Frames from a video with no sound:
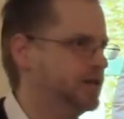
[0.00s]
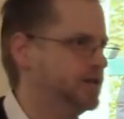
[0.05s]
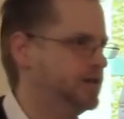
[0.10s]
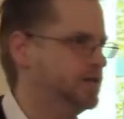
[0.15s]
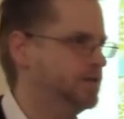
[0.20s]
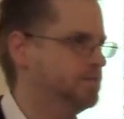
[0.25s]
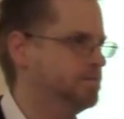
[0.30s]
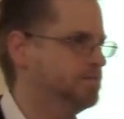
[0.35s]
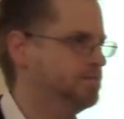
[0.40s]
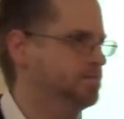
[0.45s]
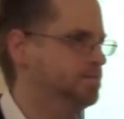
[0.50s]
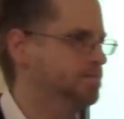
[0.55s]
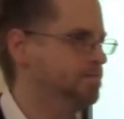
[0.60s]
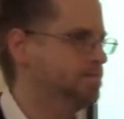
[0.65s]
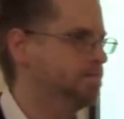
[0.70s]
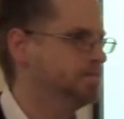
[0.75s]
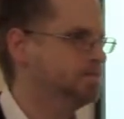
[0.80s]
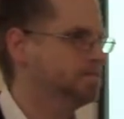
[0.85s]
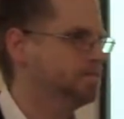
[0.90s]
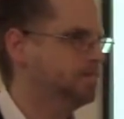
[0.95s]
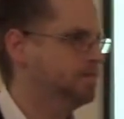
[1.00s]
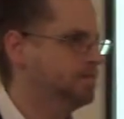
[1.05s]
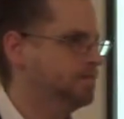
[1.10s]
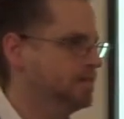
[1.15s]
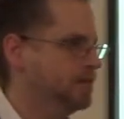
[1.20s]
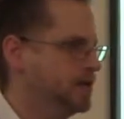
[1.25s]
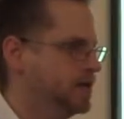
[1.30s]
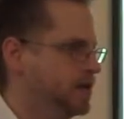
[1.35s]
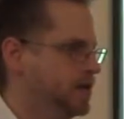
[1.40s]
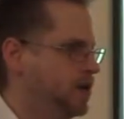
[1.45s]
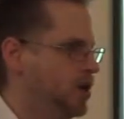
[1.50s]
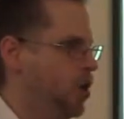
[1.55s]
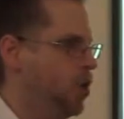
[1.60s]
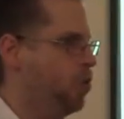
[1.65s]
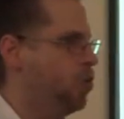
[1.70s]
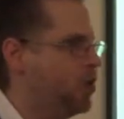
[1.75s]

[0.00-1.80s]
Amen.